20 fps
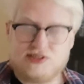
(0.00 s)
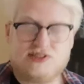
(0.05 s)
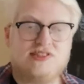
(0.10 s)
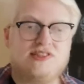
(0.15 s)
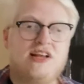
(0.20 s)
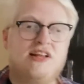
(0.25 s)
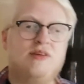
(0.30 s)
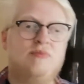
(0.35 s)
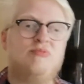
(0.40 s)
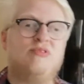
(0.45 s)

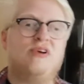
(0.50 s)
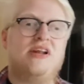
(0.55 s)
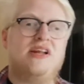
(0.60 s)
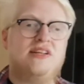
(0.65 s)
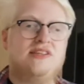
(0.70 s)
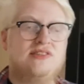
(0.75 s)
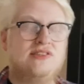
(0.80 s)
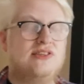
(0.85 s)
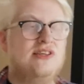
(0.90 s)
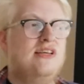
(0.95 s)

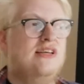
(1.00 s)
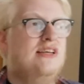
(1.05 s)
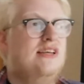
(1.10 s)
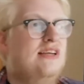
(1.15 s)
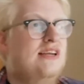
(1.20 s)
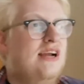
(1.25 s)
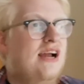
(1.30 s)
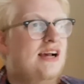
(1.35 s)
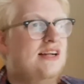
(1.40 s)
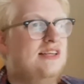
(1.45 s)
celebrate,
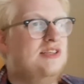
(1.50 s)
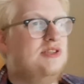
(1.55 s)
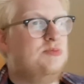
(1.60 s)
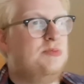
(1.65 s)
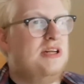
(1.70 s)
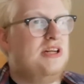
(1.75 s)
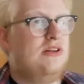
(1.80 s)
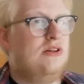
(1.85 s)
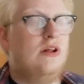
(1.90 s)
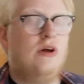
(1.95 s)
and it's
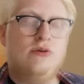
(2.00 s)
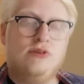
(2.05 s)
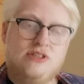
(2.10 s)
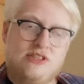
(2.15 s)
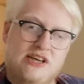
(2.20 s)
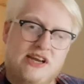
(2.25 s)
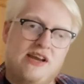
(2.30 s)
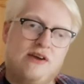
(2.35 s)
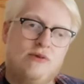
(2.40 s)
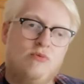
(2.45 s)
been a long
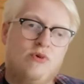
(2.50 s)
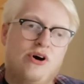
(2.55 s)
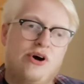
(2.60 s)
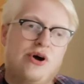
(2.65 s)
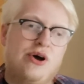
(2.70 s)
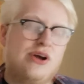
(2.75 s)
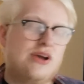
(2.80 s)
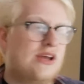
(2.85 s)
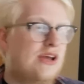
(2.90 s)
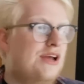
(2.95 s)
day at
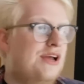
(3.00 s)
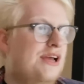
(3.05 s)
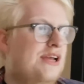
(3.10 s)
work.